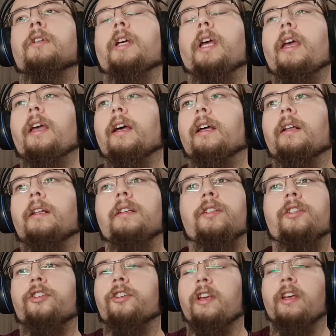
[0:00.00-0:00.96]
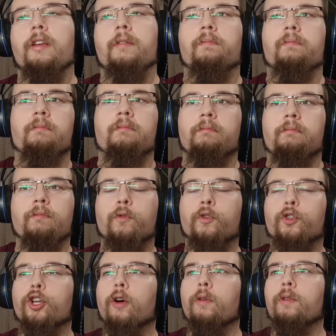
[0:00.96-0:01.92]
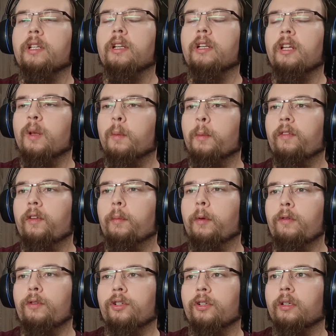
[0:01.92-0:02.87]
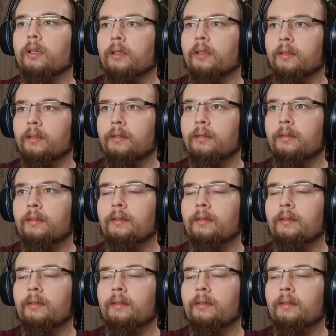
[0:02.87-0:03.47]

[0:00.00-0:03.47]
Okay, at least she shows a little bit of emotion.